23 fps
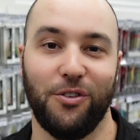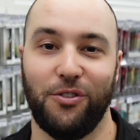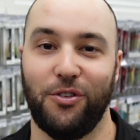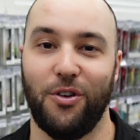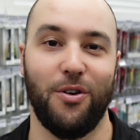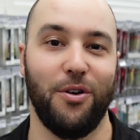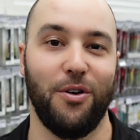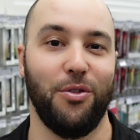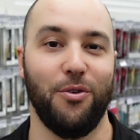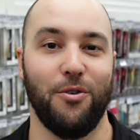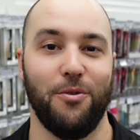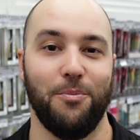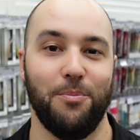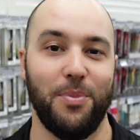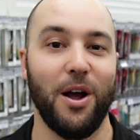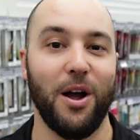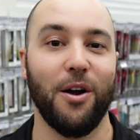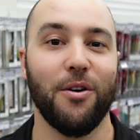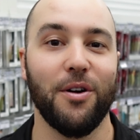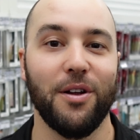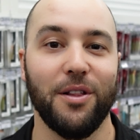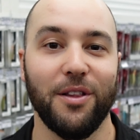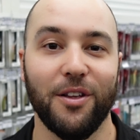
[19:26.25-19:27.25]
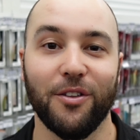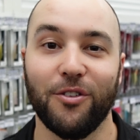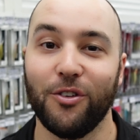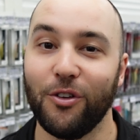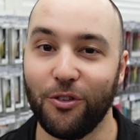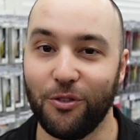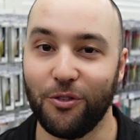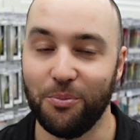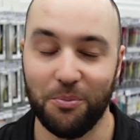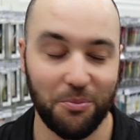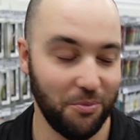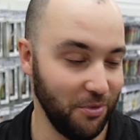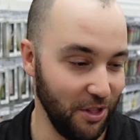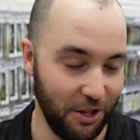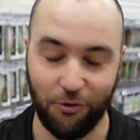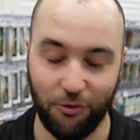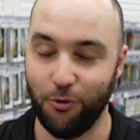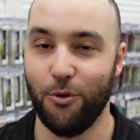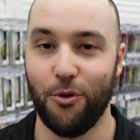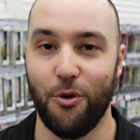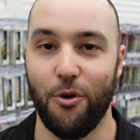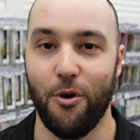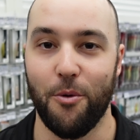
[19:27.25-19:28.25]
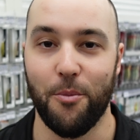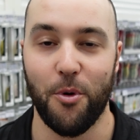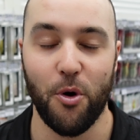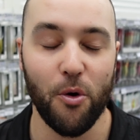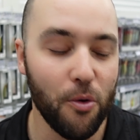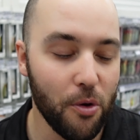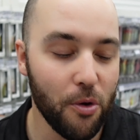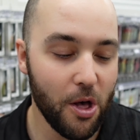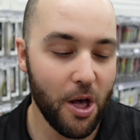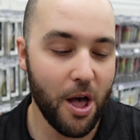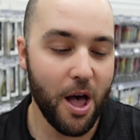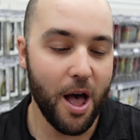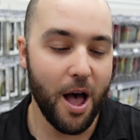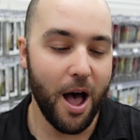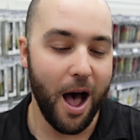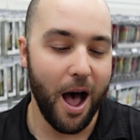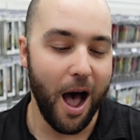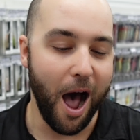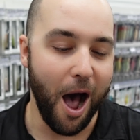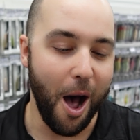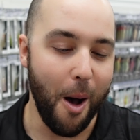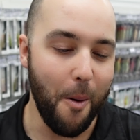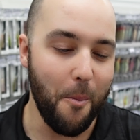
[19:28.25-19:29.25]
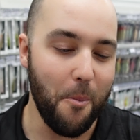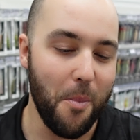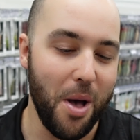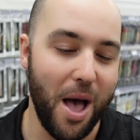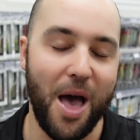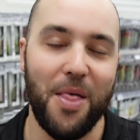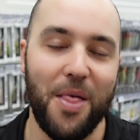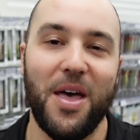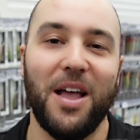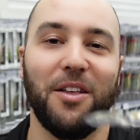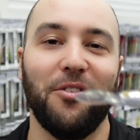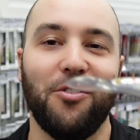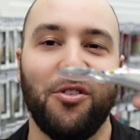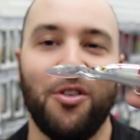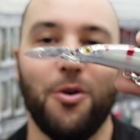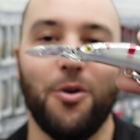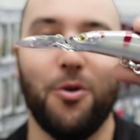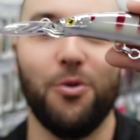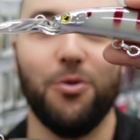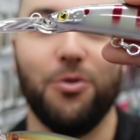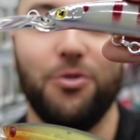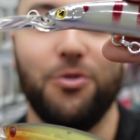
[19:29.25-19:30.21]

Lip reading: So I thought, bugger it, let's order them all. And that's the all